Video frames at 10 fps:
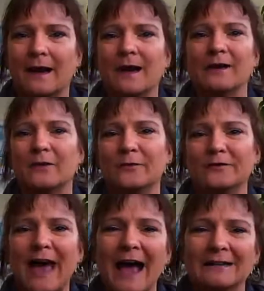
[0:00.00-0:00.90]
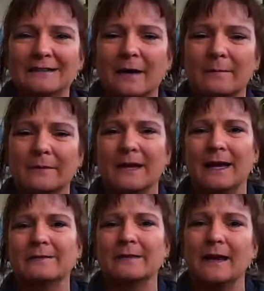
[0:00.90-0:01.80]
I own the tax company,
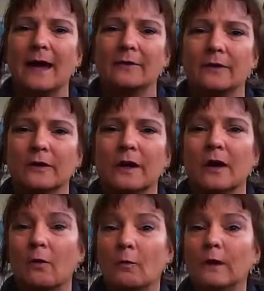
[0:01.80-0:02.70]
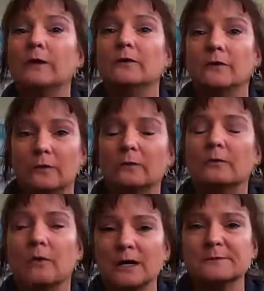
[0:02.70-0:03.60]
and together we do
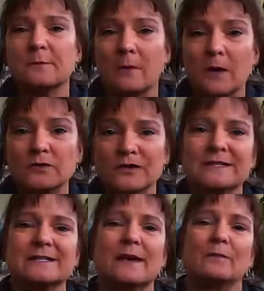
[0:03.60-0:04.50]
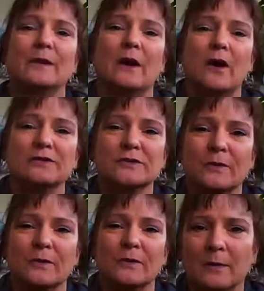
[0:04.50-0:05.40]
cross promotions, and we also
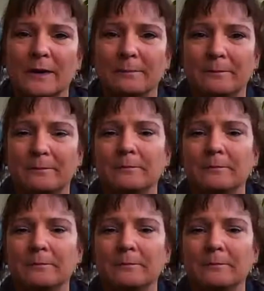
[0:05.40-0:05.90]
are